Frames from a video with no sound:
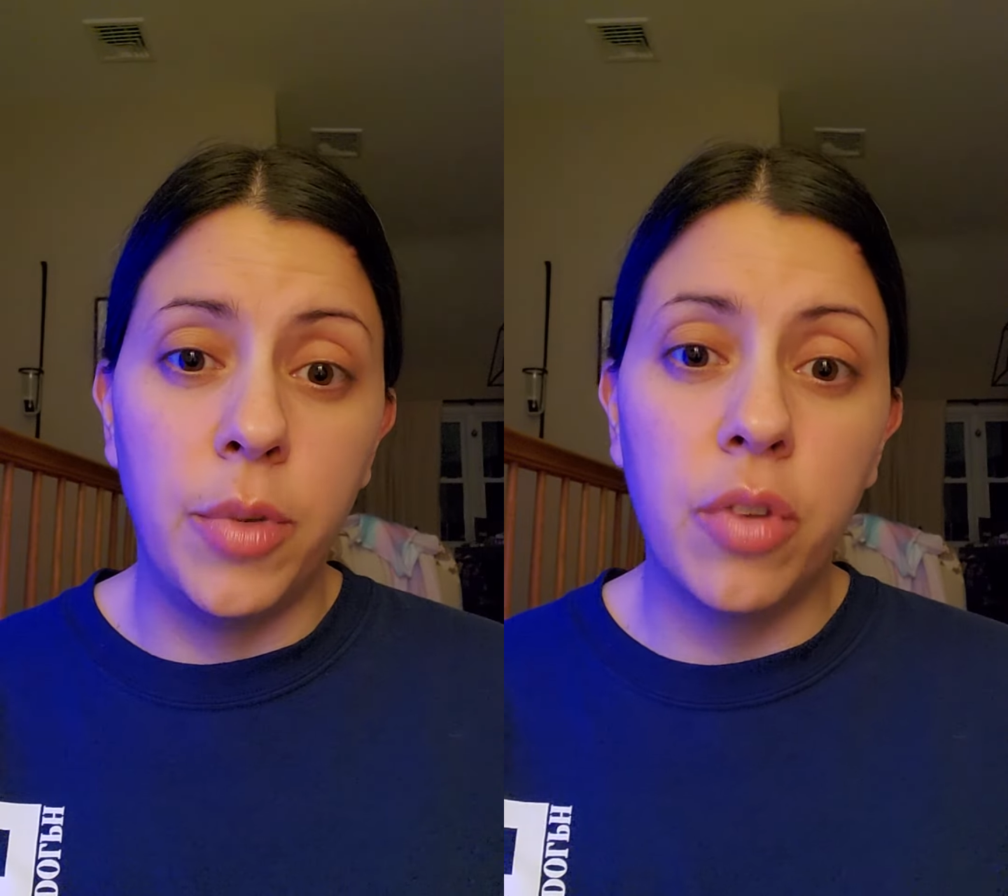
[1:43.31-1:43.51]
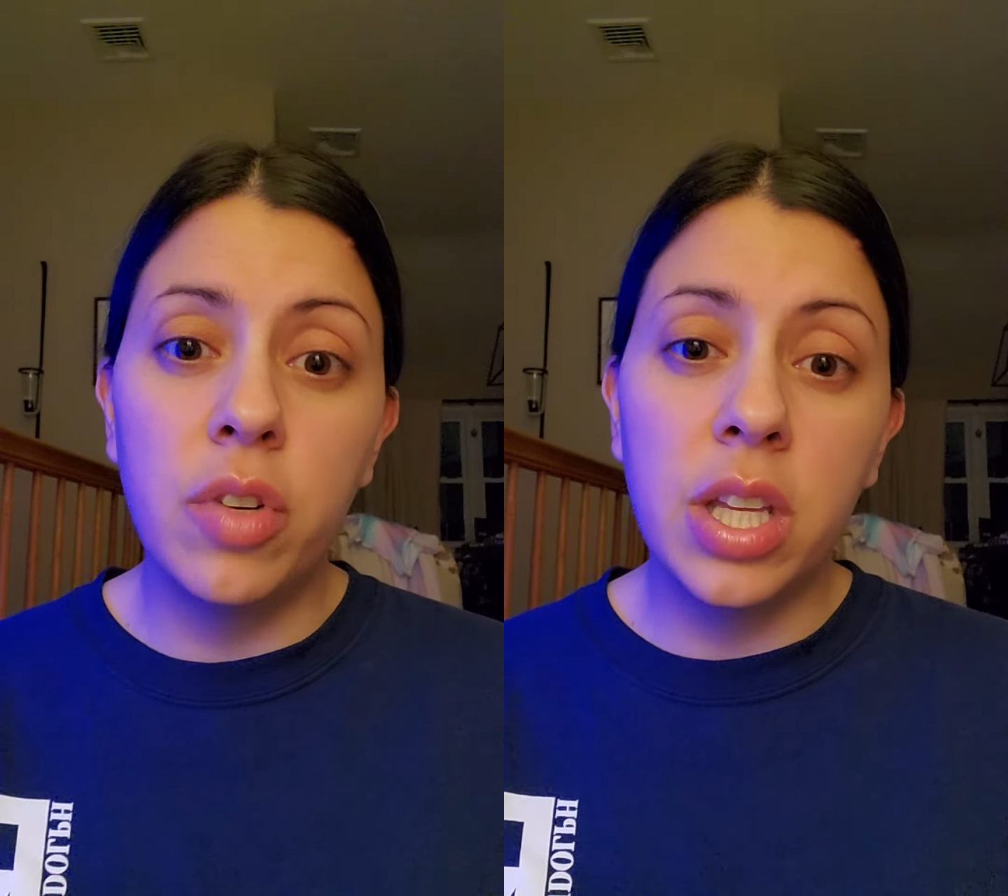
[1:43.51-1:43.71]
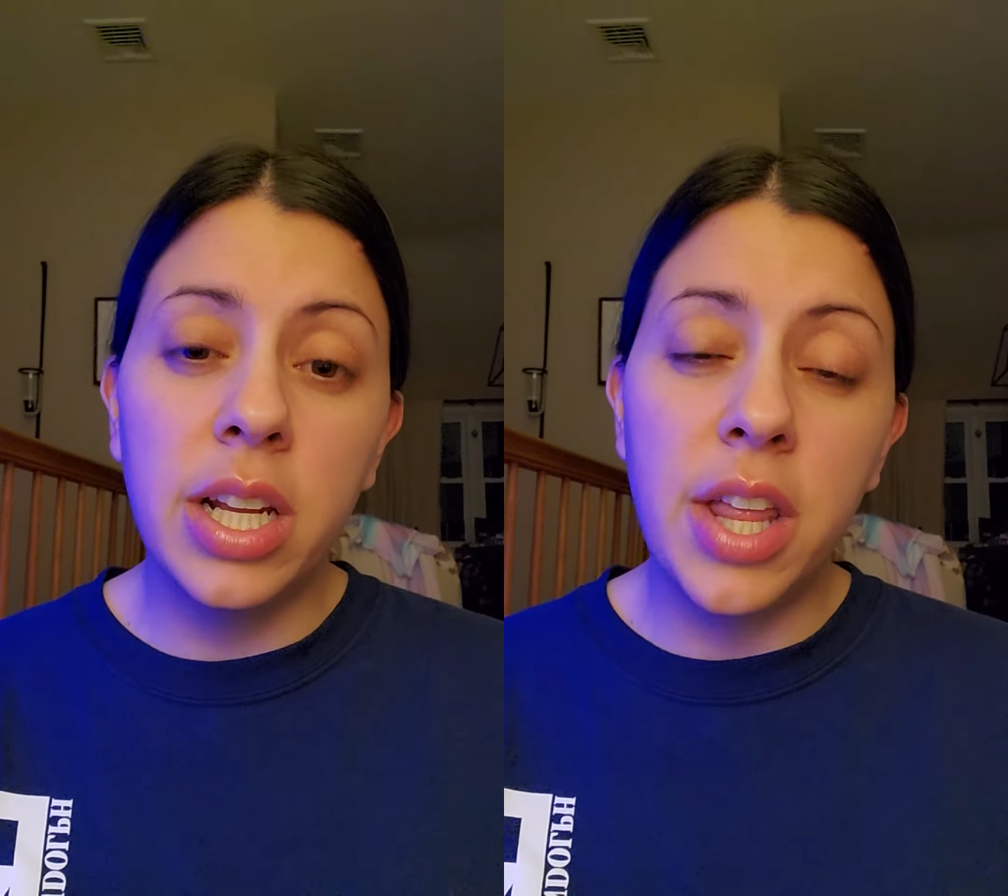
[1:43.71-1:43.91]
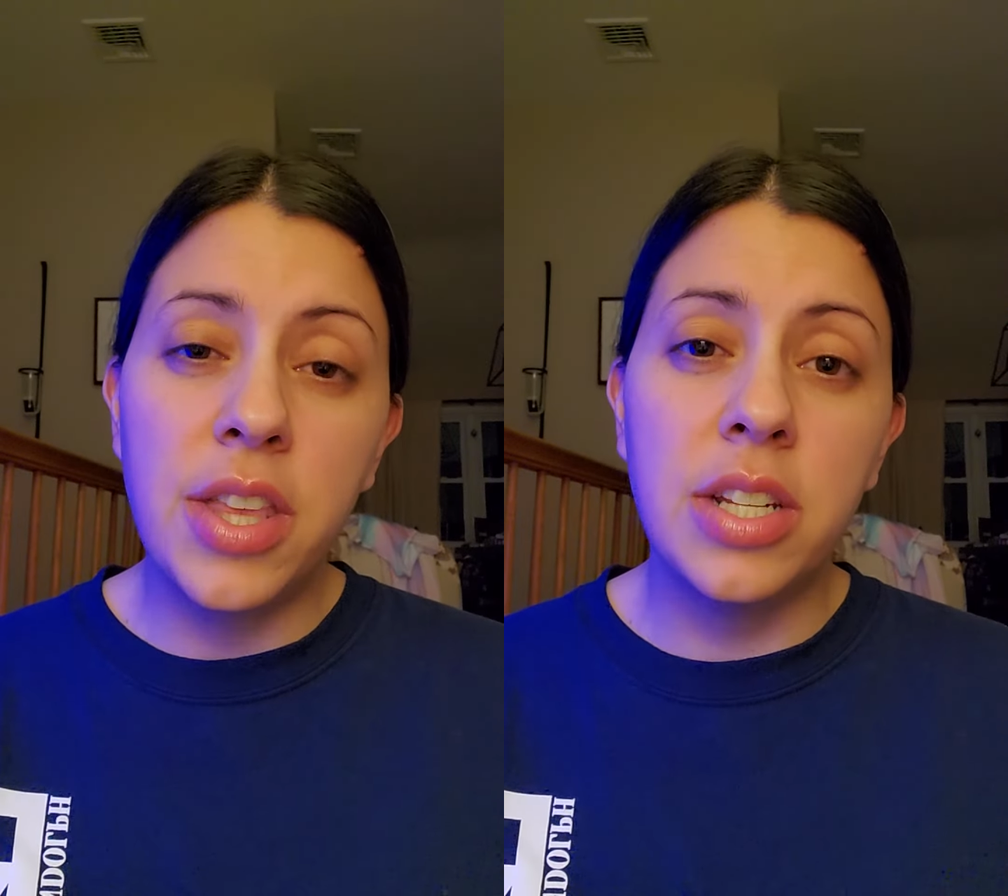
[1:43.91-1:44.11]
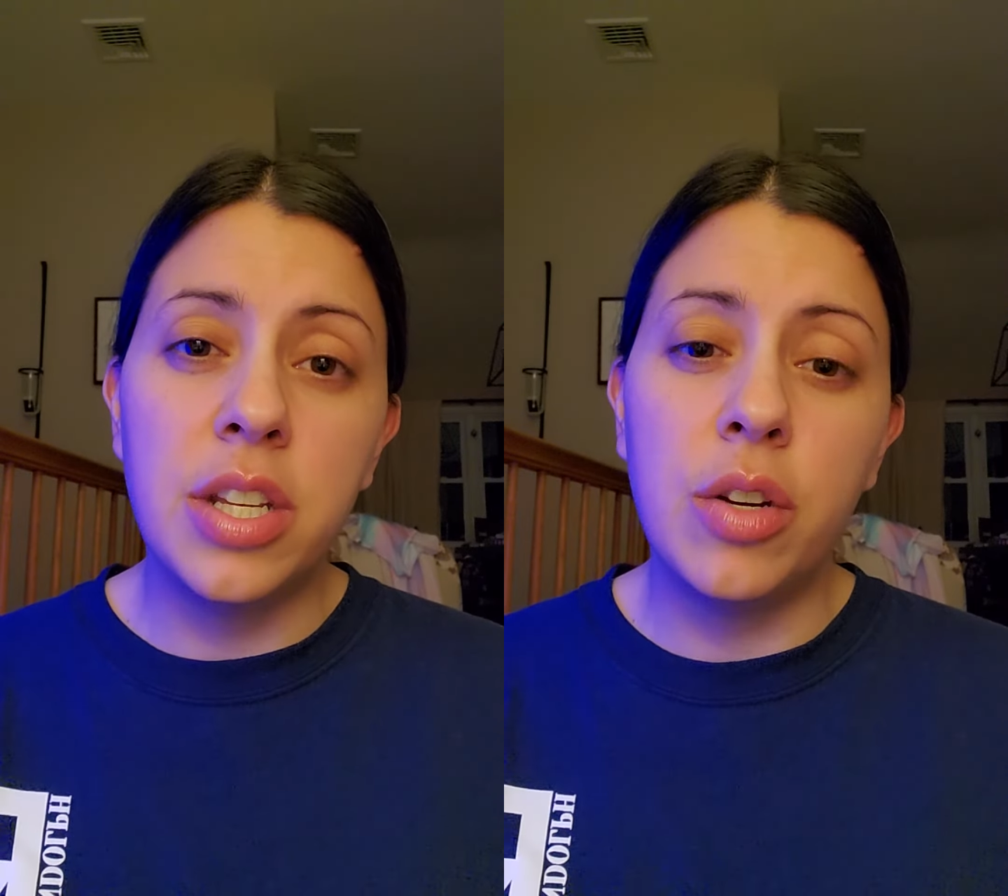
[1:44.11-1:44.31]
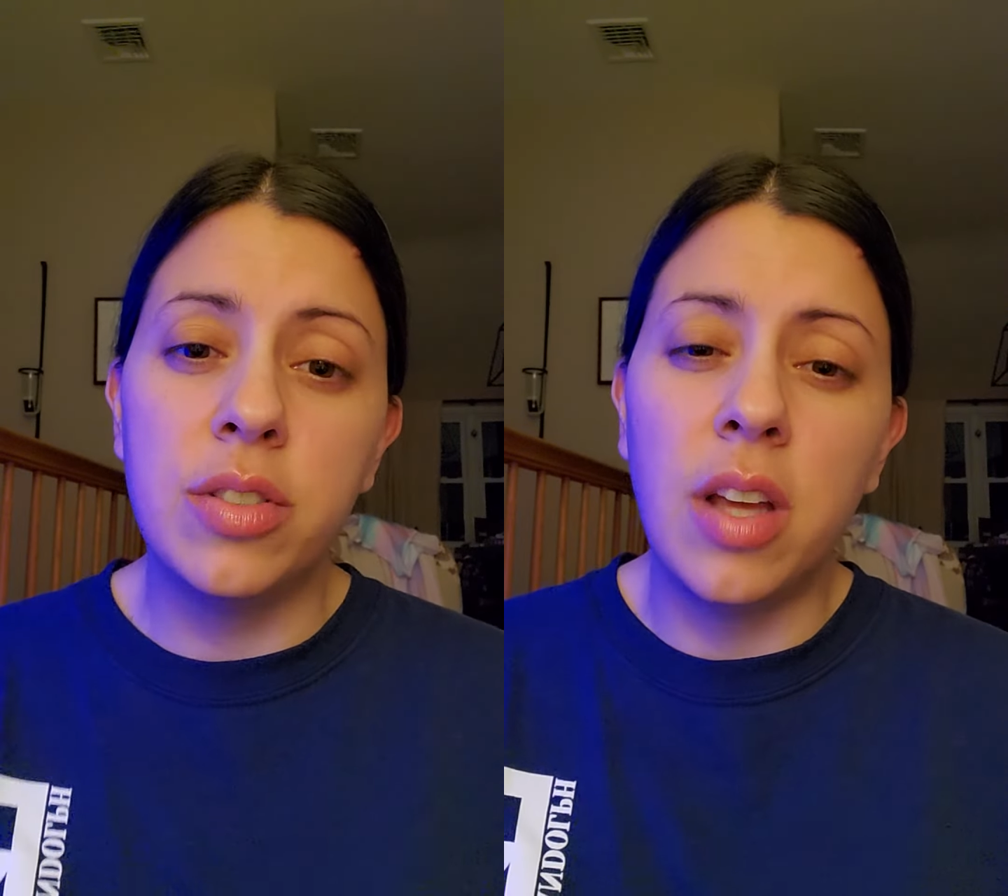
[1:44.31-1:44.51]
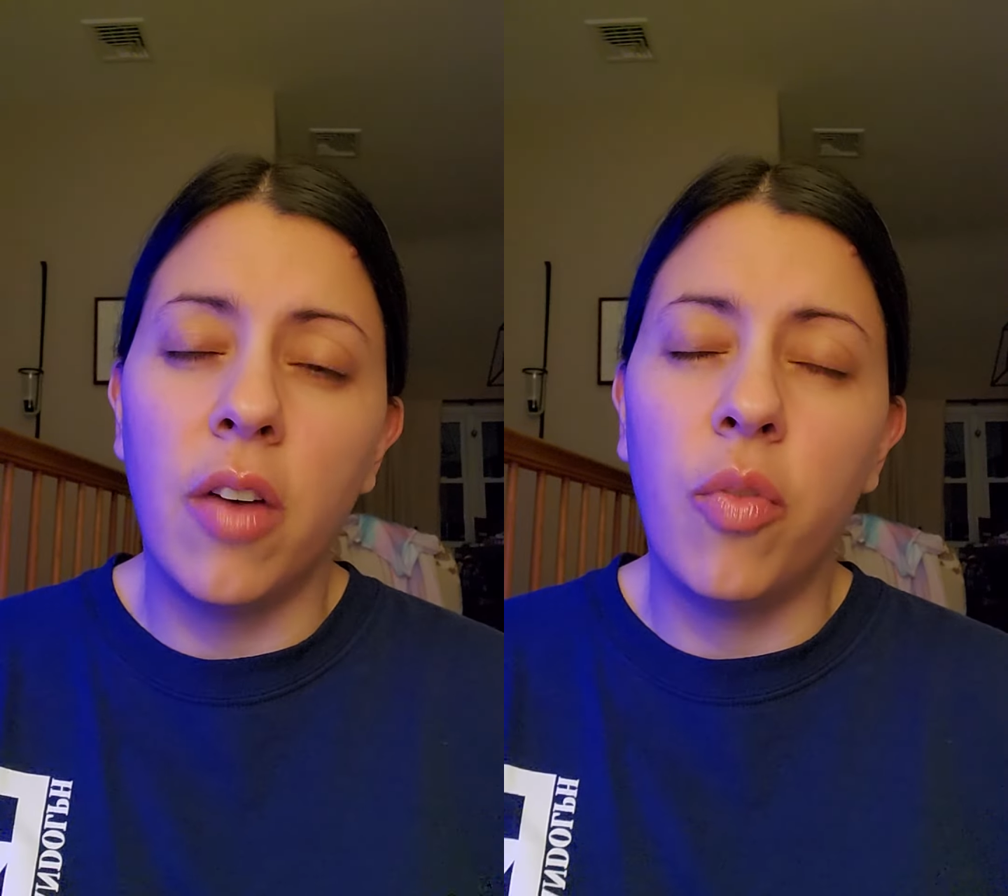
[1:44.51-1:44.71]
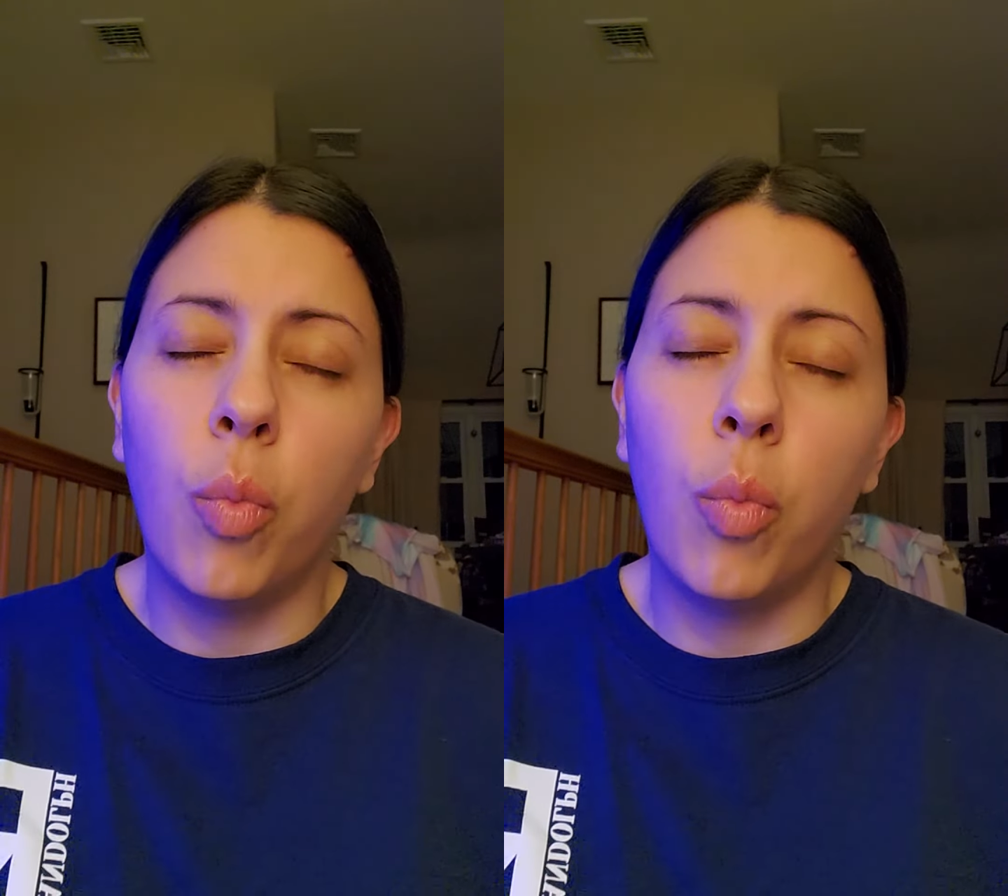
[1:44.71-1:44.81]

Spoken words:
you're really going to think to yourself,